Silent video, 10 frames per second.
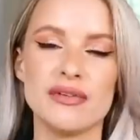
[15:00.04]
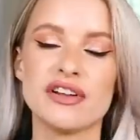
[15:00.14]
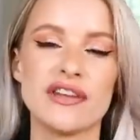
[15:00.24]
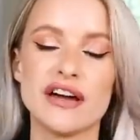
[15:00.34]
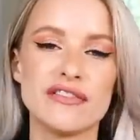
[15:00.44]
It was
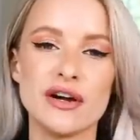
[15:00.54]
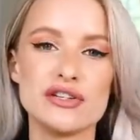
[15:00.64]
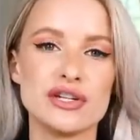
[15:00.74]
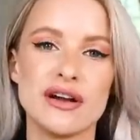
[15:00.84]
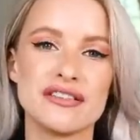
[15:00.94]
on that photo
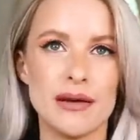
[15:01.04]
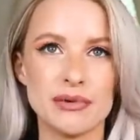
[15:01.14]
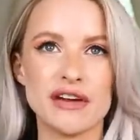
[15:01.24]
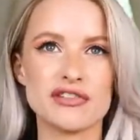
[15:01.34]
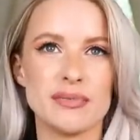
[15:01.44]
shoot I was like, I'm
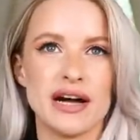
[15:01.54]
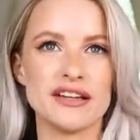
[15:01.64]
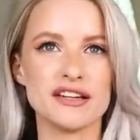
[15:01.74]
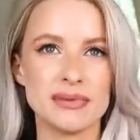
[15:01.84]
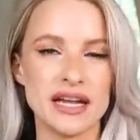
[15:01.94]
gonna have to buy
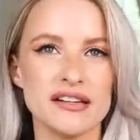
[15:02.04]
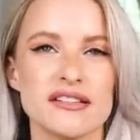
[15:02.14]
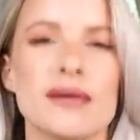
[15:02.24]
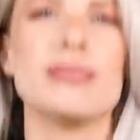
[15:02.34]
this blazer